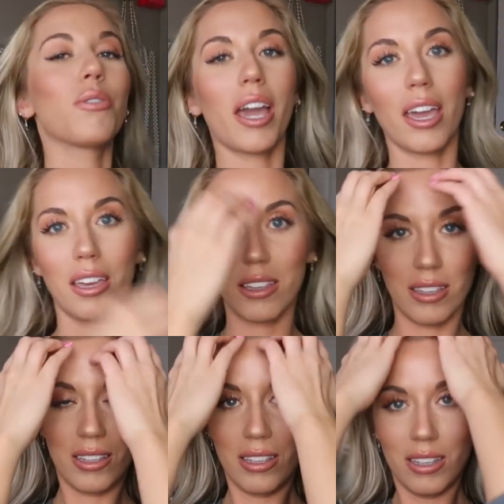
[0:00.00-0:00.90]
Okay.
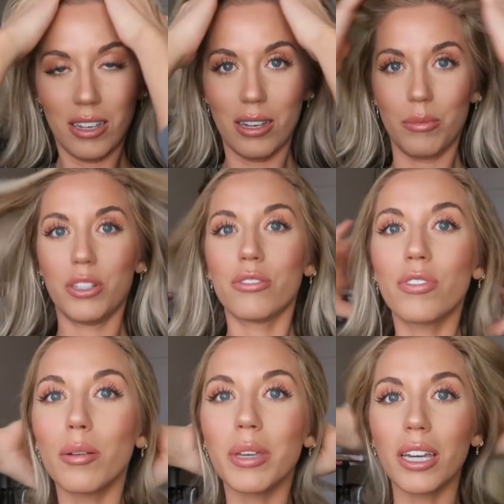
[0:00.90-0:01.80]
I'm just
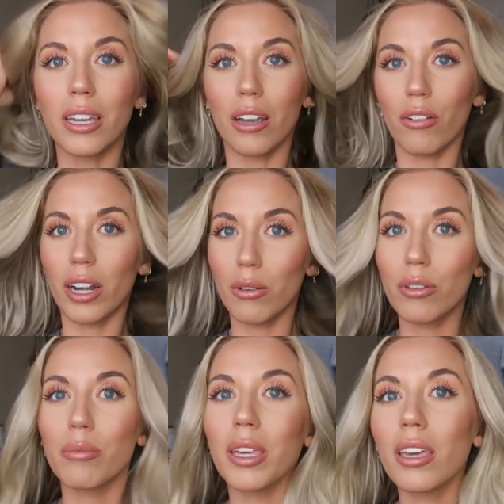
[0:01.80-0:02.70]
filming a get ready
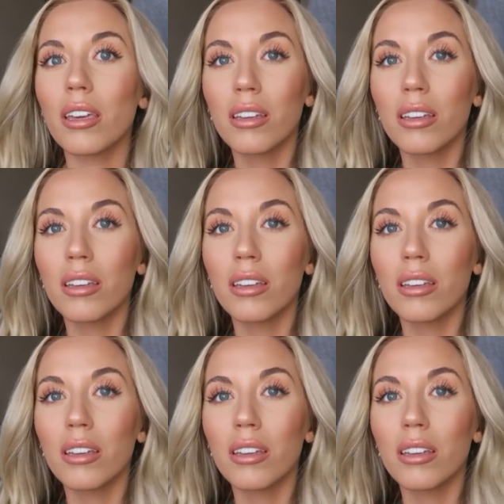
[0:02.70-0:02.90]
with me.